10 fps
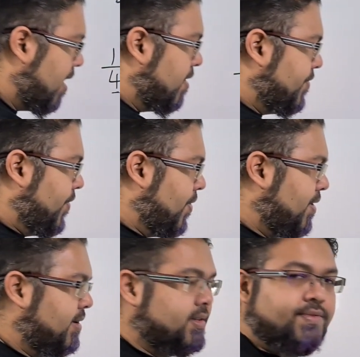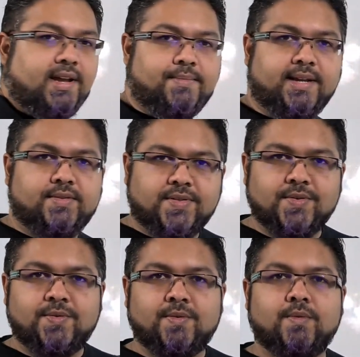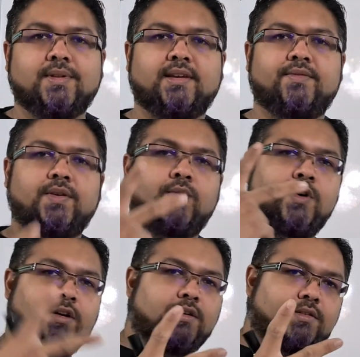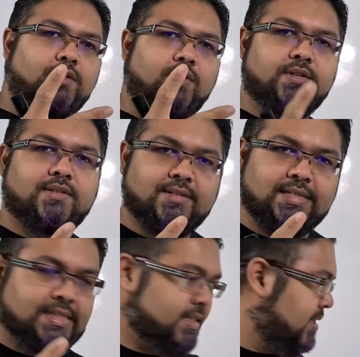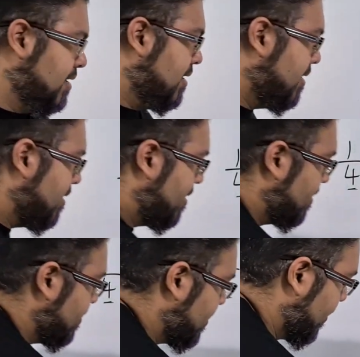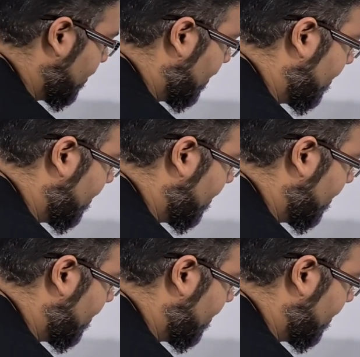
4 divided by 2 will give you a dos. 2.